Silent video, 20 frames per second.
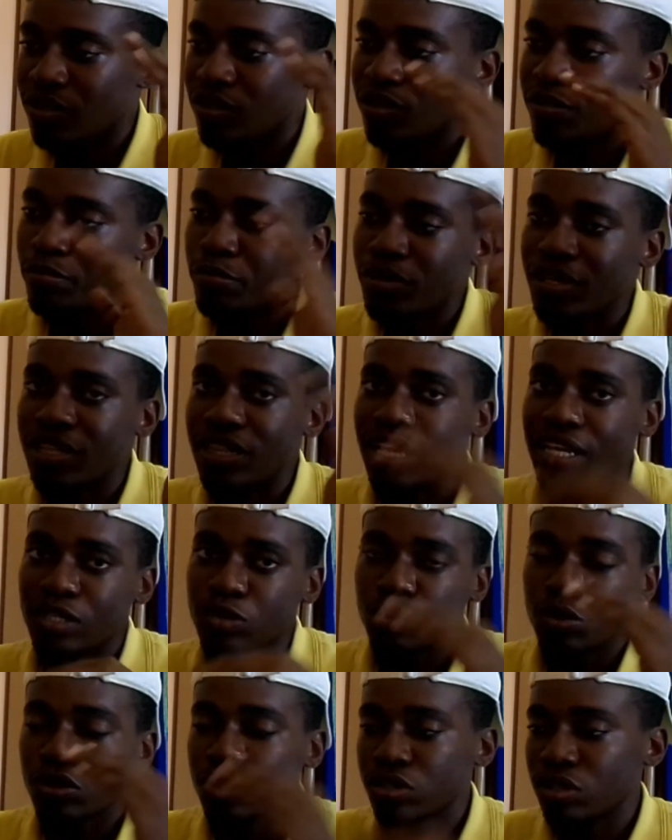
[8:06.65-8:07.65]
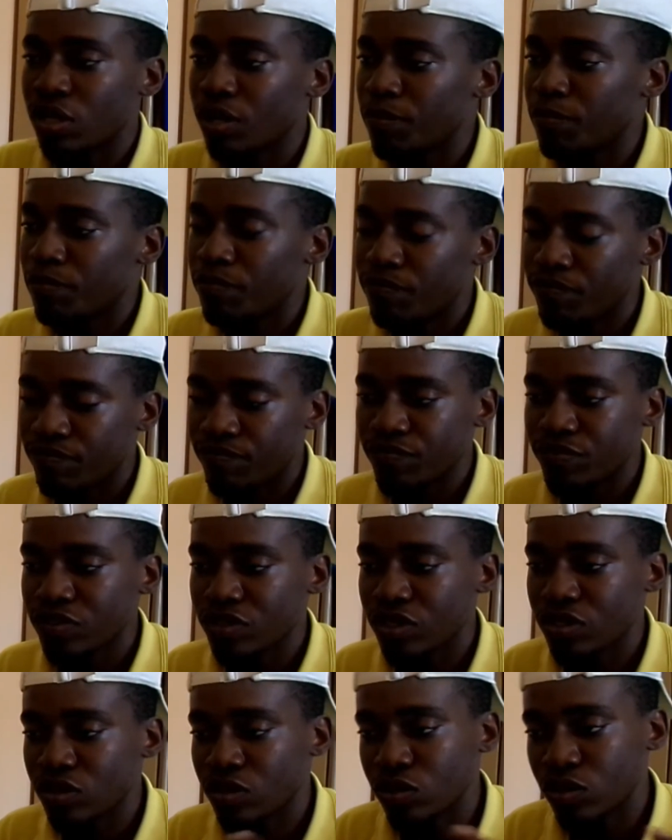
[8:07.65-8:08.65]
the beat like switched up. It's
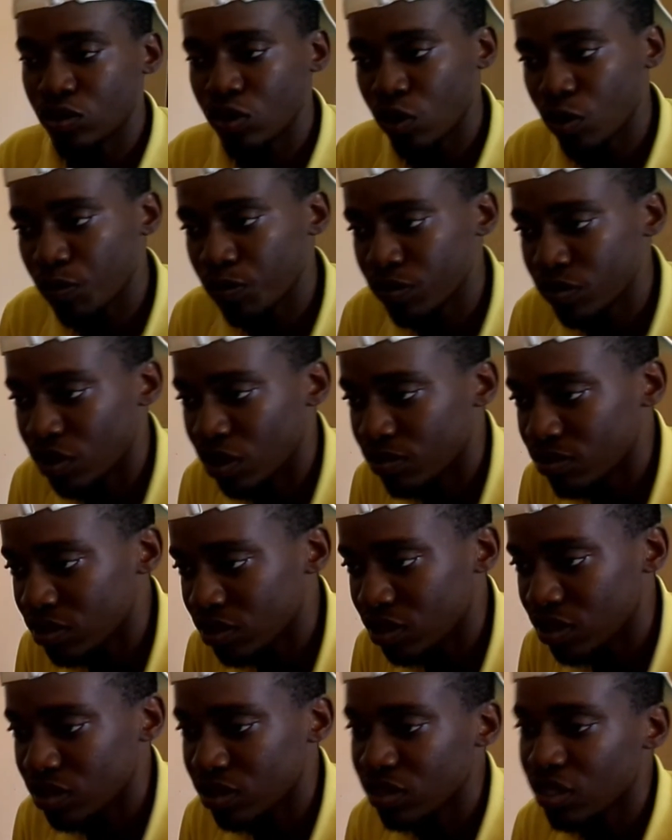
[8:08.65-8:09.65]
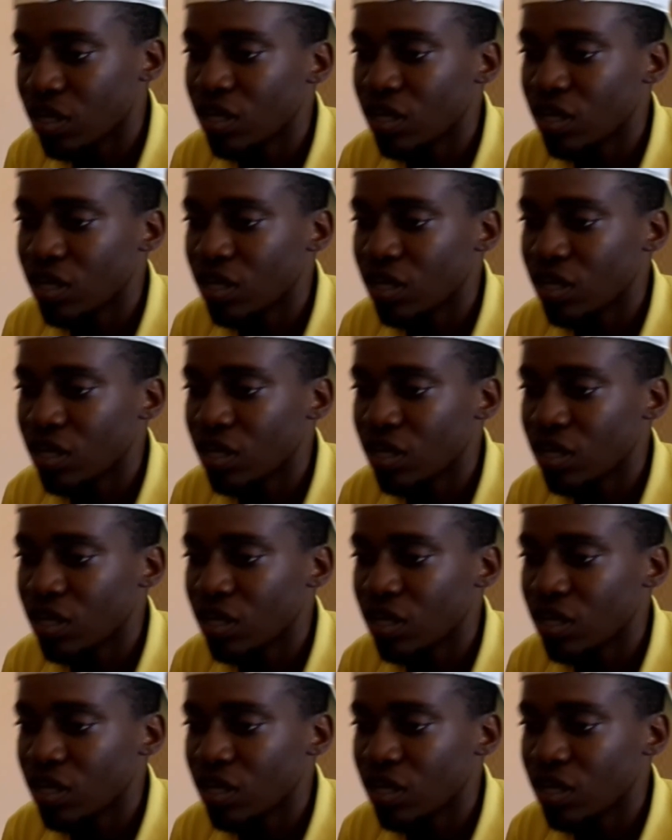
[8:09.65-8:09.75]
also dope. You know what I'm saying?